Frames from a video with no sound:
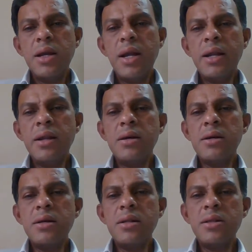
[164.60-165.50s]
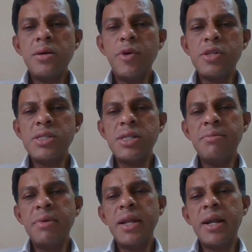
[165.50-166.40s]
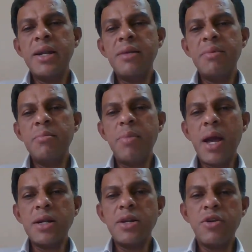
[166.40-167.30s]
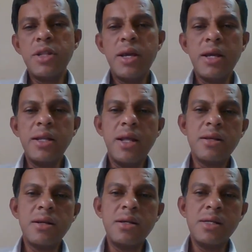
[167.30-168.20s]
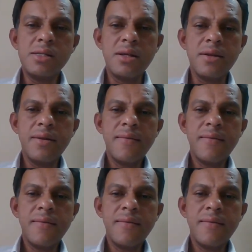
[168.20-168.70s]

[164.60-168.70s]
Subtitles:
and the positive and negative impact on their health condition.